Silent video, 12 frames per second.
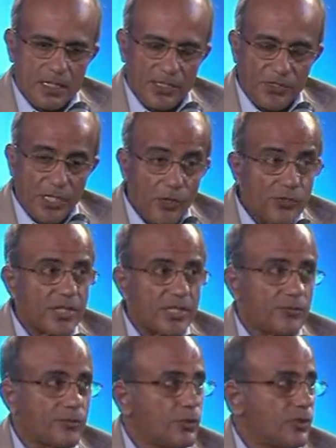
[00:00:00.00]
At the outset,
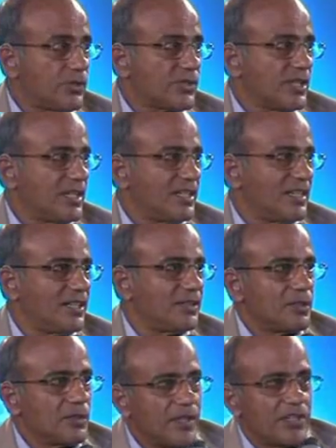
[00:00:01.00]
of course, I
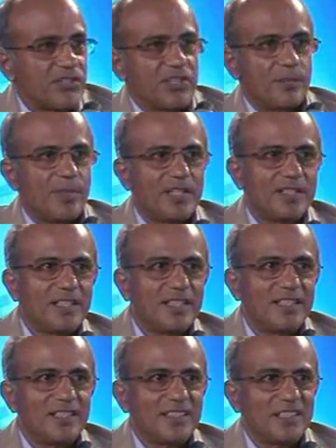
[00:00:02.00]
don't know, where is Seema?
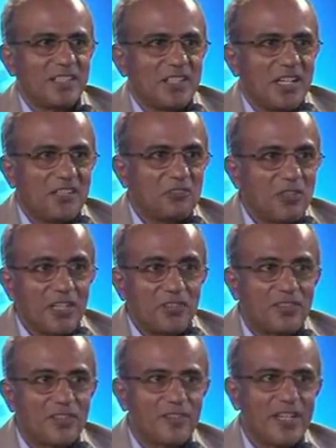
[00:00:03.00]
I would like
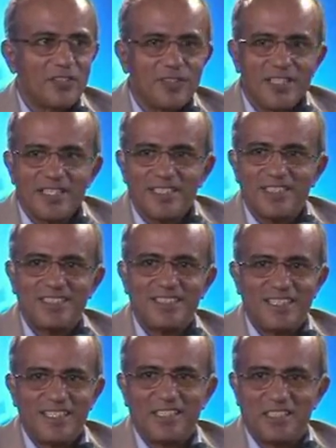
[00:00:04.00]
to congratulate her
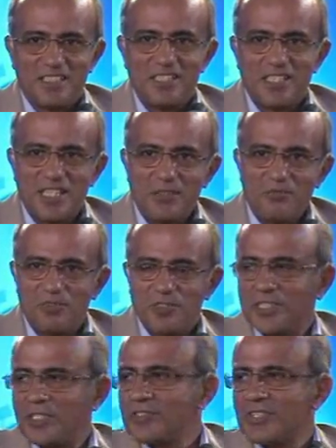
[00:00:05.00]
and her team
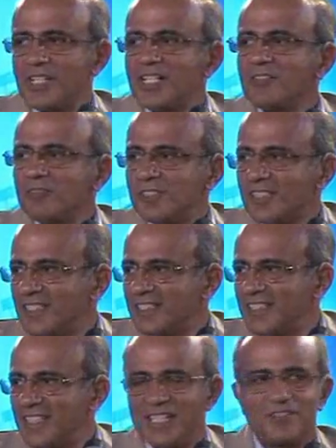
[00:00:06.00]
for the outstanding work
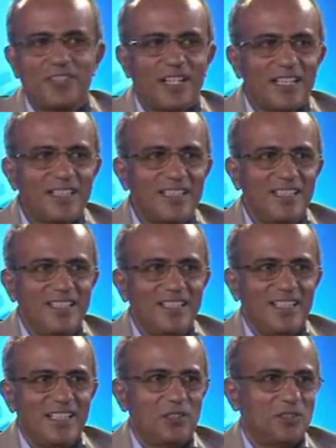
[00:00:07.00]
that they have done
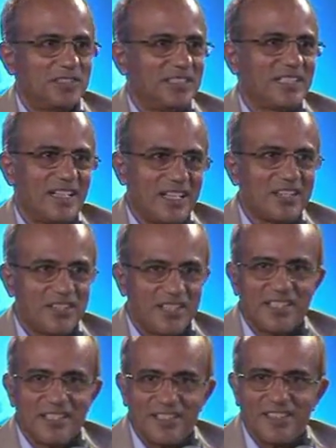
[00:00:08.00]
over these last
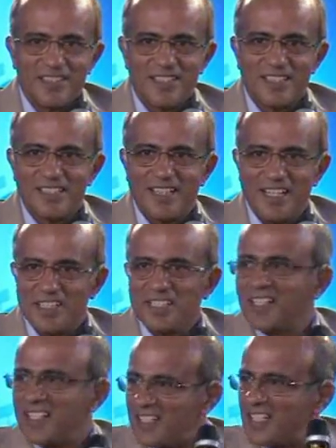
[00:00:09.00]
10 years. I
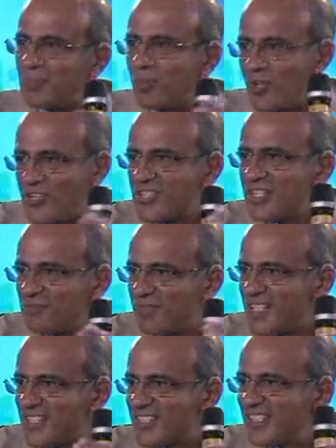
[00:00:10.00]
think they need an applause,
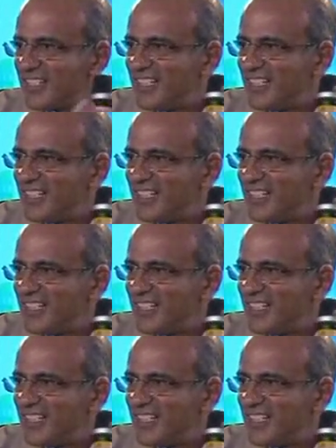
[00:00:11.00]
please.